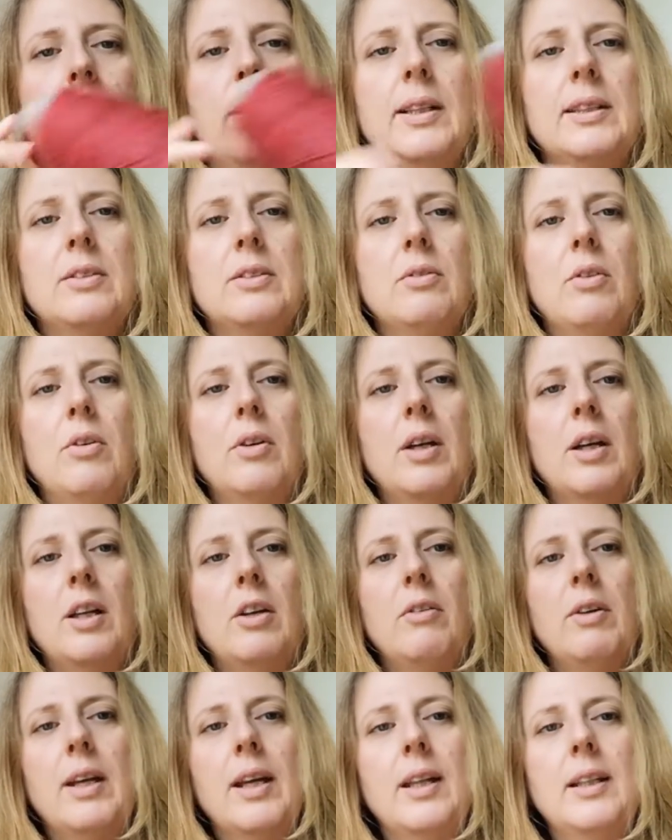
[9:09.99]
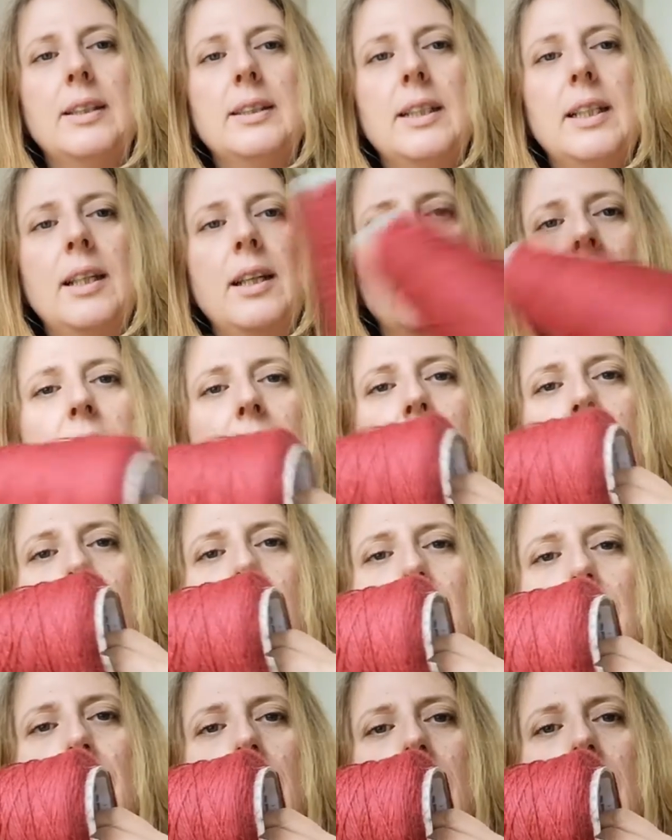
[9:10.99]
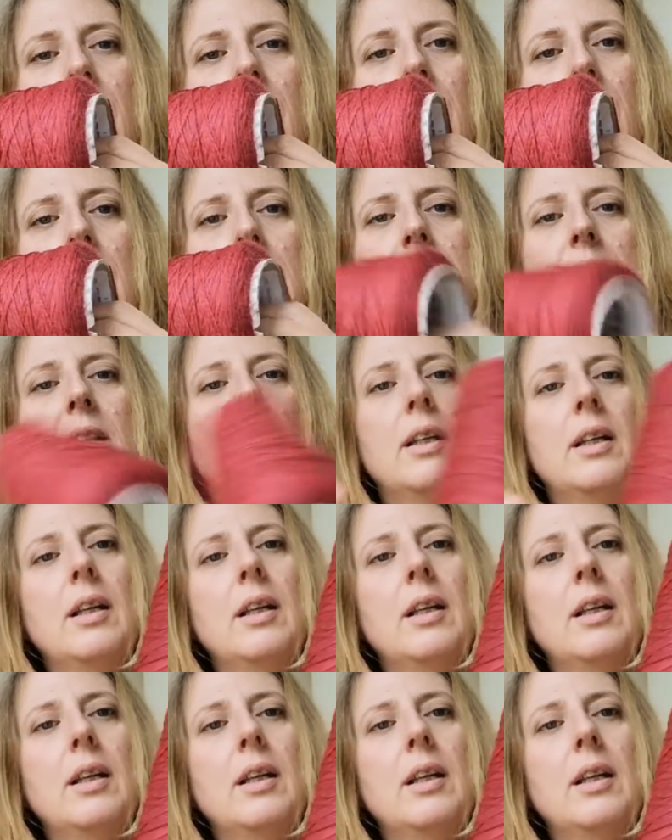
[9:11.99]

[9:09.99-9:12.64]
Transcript: That's the wrong colour again. See? Bright red.